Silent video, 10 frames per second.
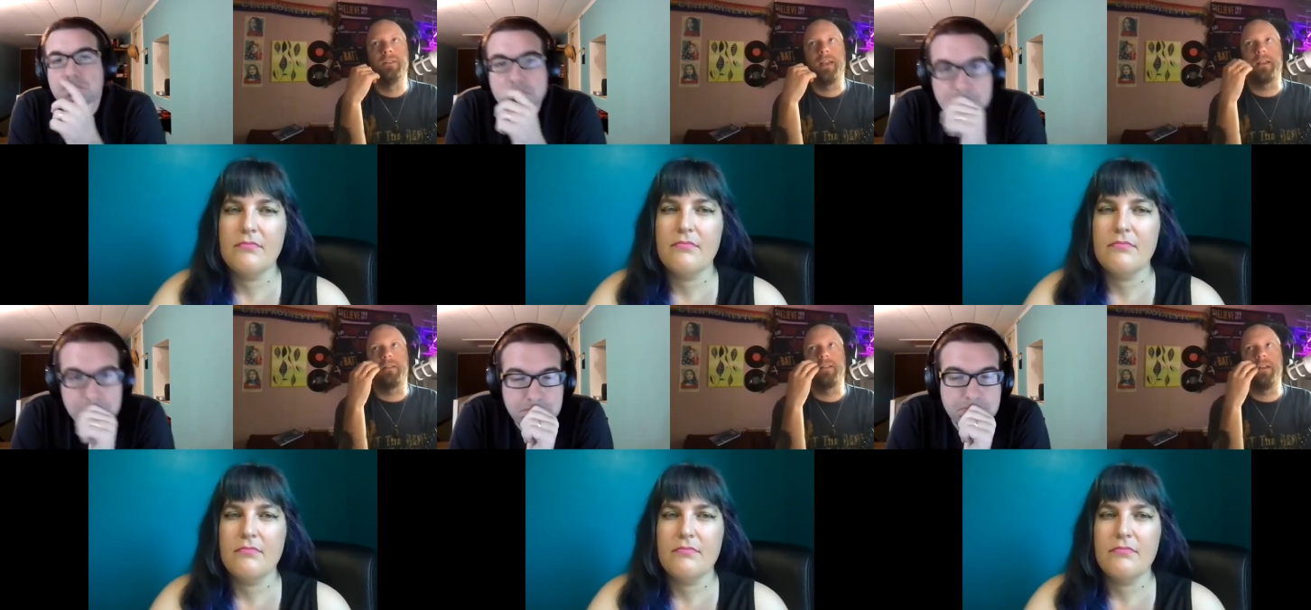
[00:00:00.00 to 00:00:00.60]

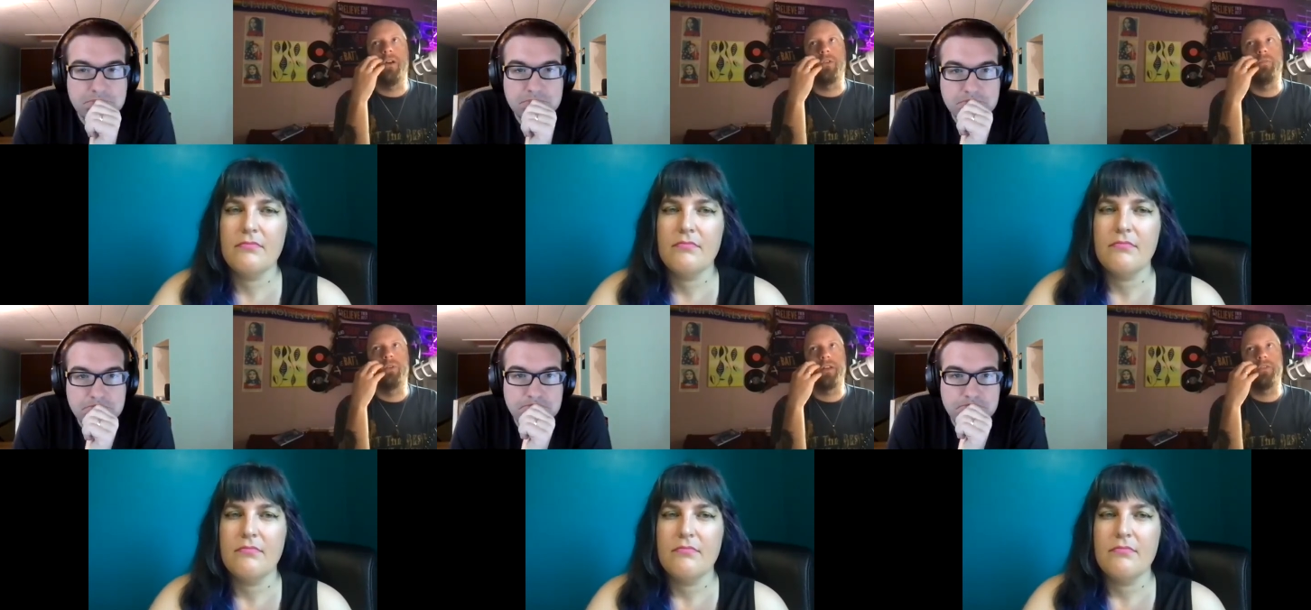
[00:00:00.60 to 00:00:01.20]
Speaker 1: like you know you
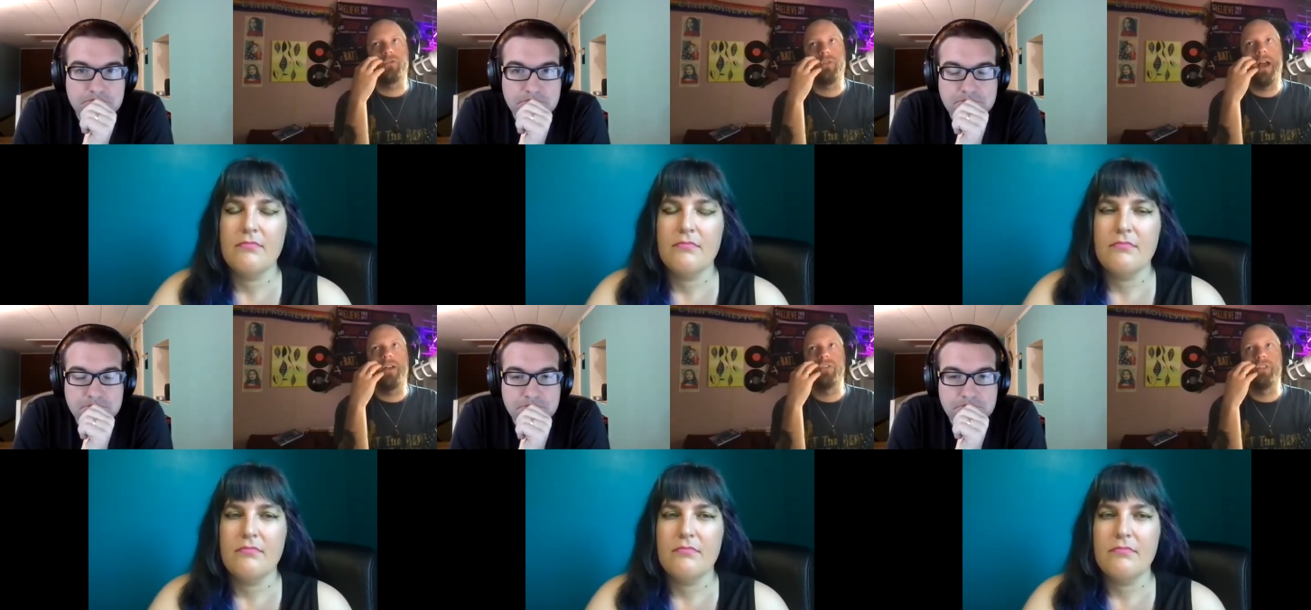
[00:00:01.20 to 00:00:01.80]
put out your
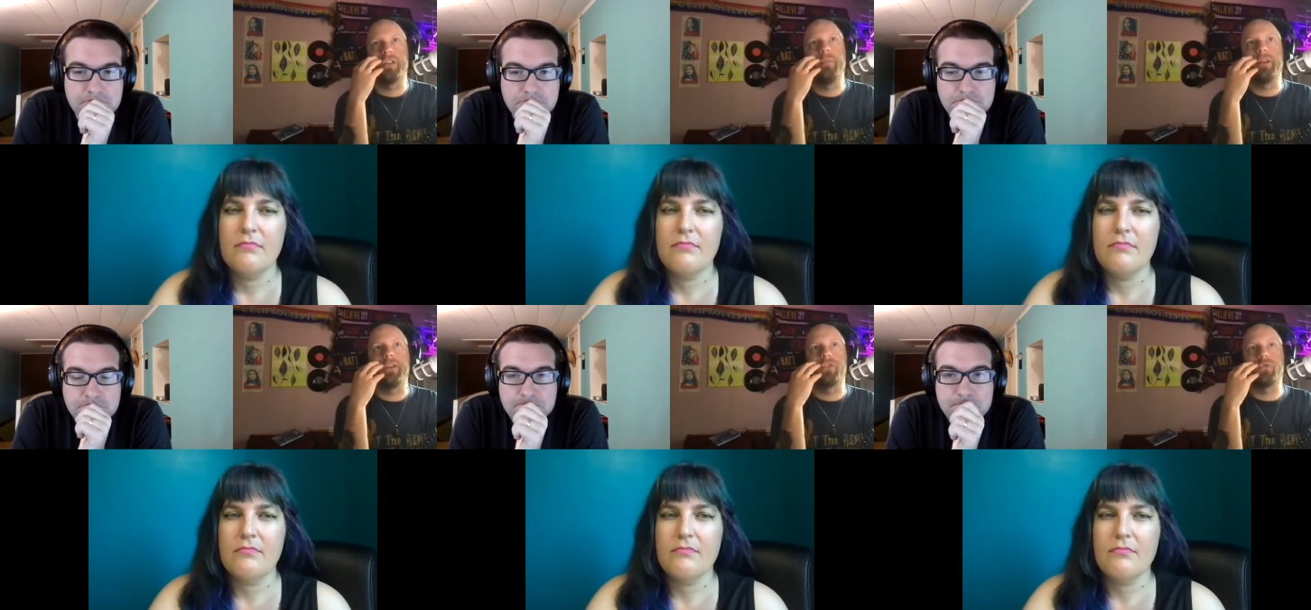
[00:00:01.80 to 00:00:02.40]
trash and
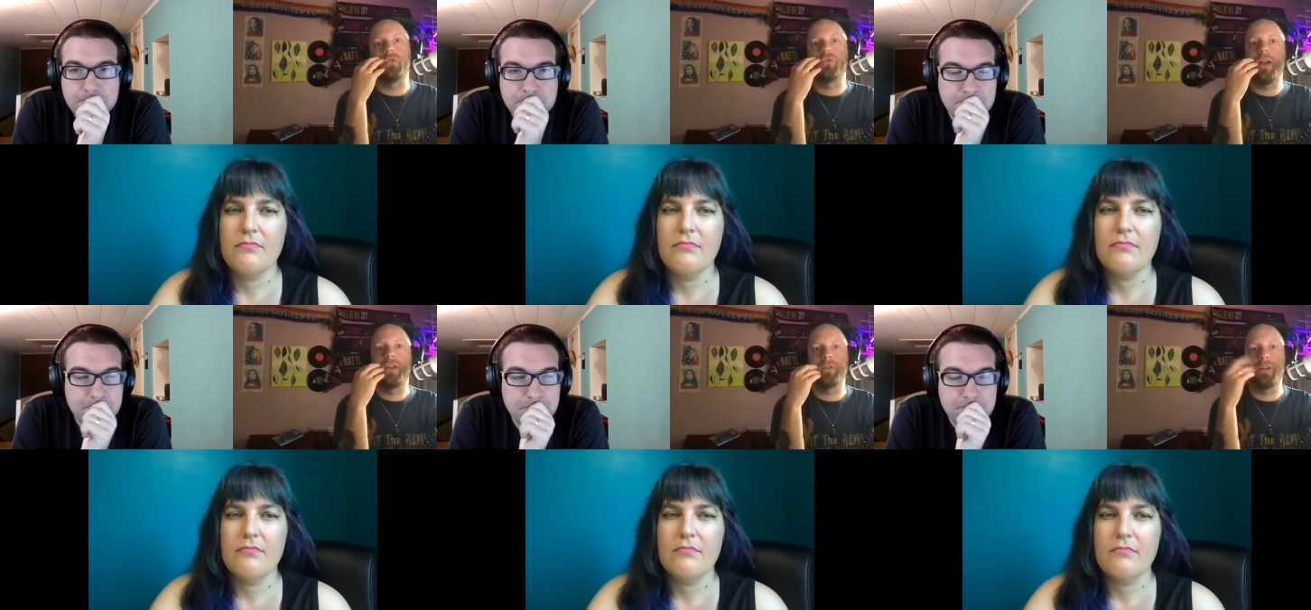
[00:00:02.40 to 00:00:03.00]
somebody goes through your
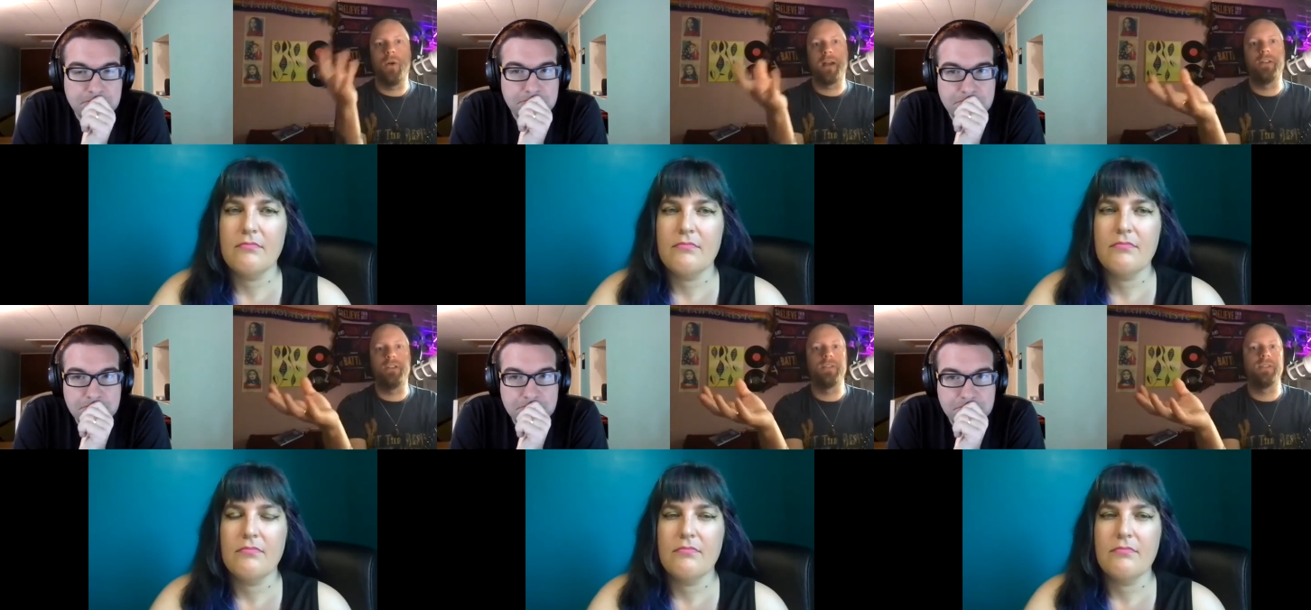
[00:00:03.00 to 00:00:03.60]
trash and like oh i
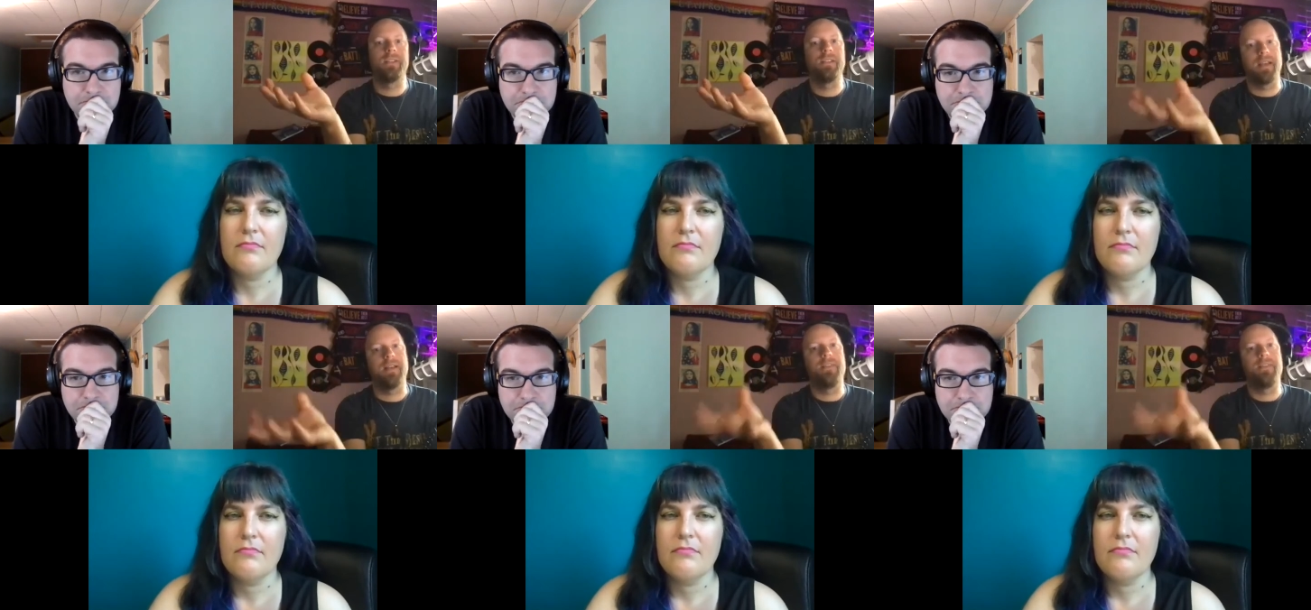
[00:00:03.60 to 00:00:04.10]
could use this thing and